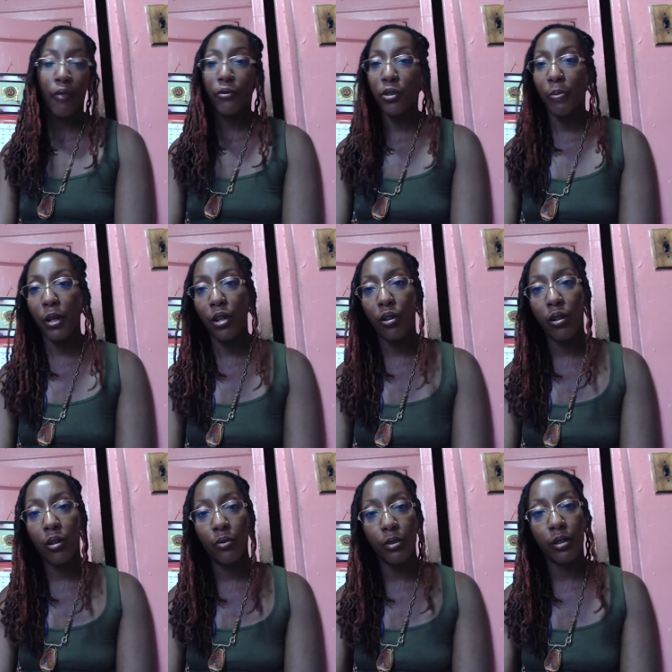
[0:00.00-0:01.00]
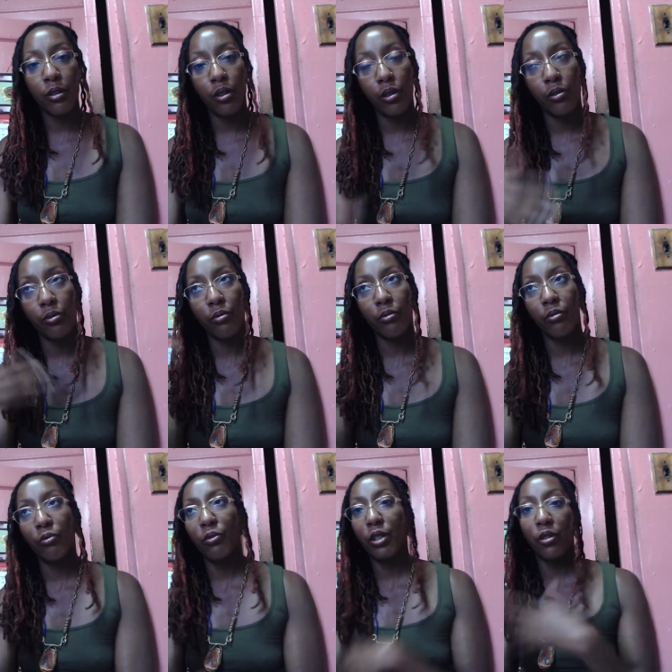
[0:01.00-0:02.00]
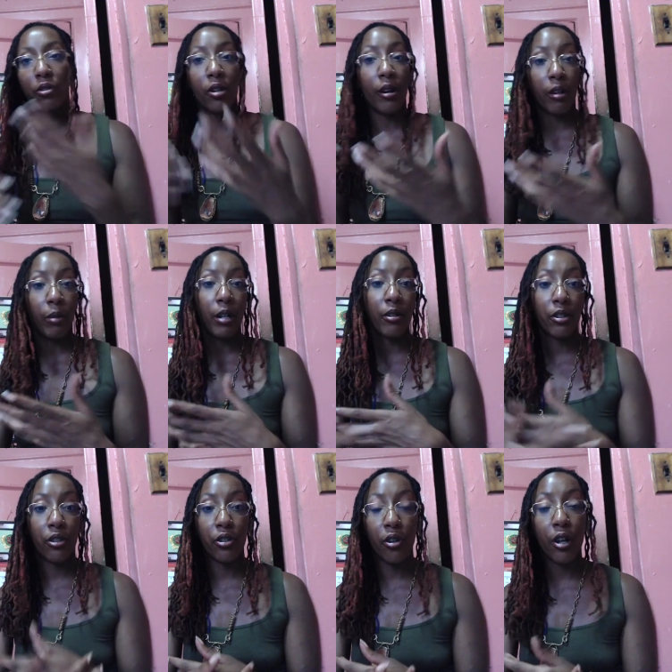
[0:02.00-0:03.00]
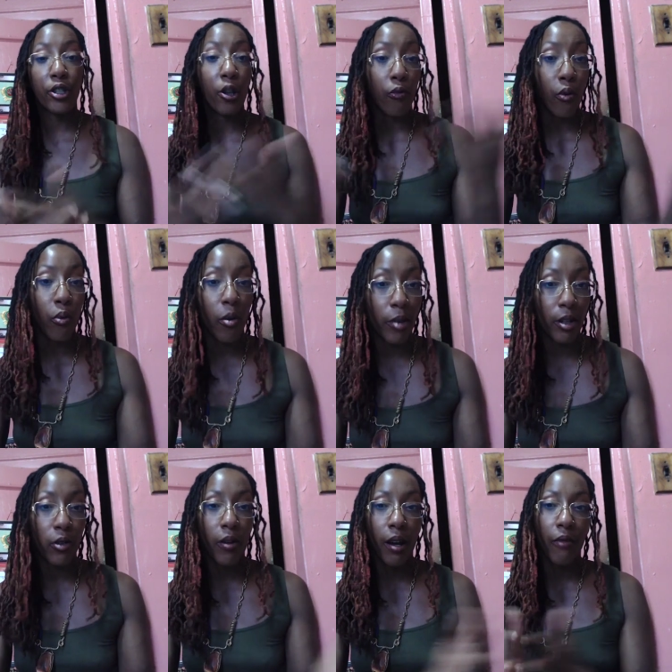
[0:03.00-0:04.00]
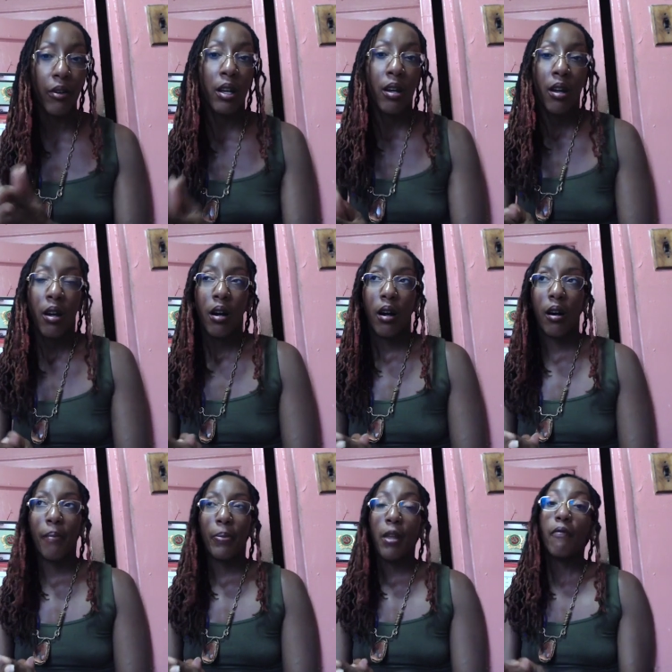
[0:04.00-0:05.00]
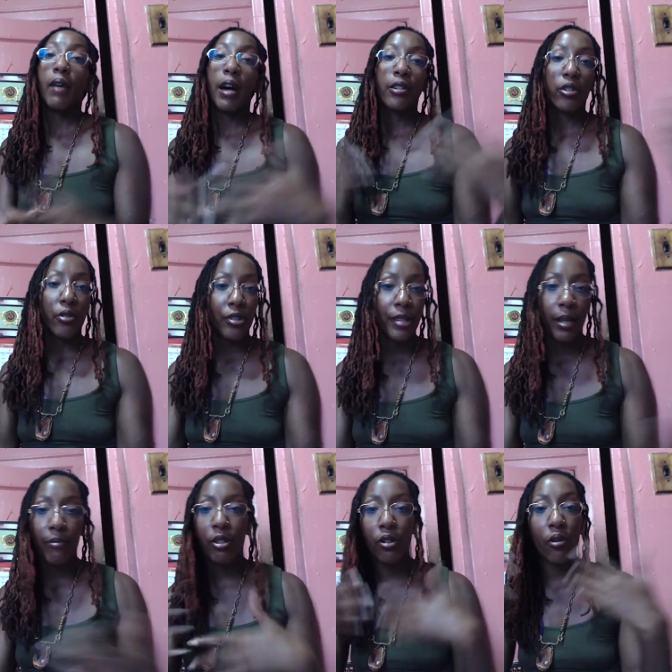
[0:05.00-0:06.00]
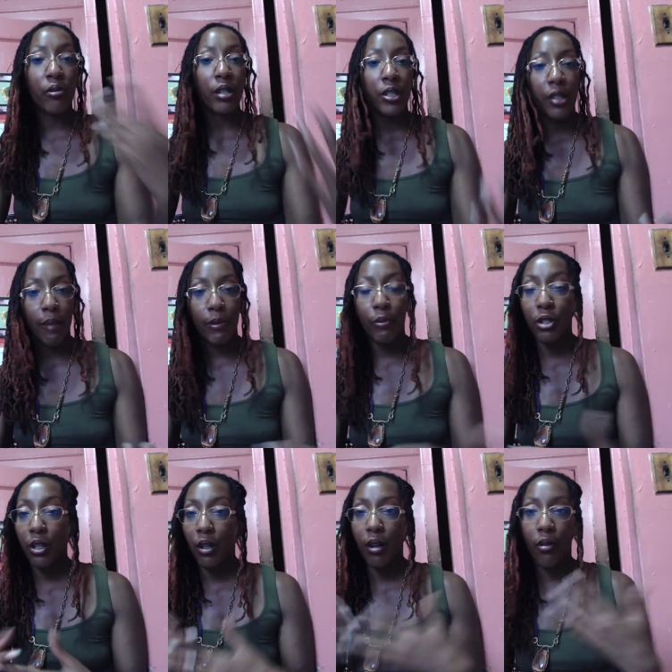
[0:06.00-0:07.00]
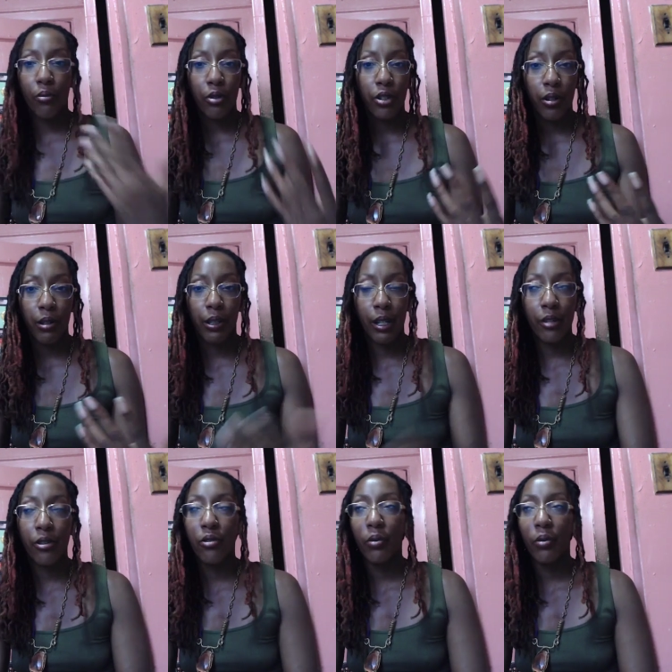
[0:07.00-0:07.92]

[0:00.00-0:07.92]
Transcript: depending on when, you know, what you're talking about, because there's also, for women, you have vaginal steams and yoni steams, which can help with certain things as